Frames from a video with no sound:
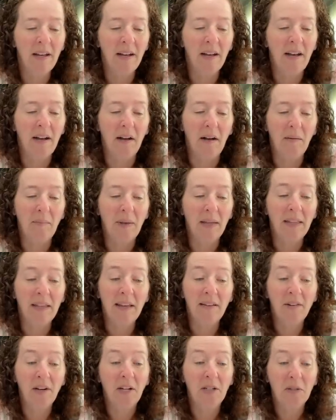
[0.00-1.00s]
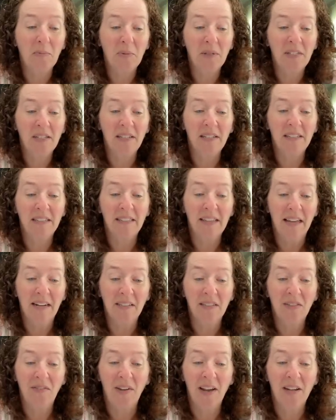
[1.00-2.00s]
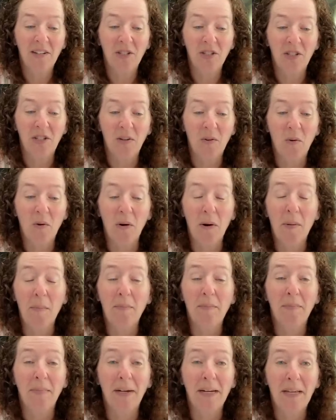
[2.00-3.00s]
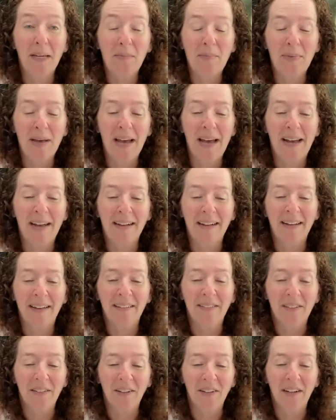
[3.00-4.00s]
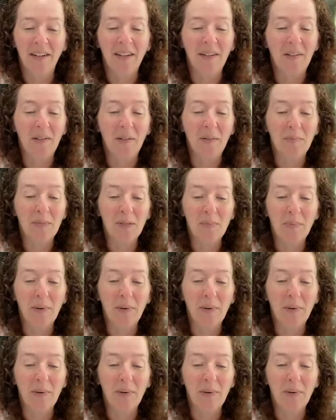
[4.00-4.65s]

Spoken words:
And they have 100% satisfaction or money back on their items.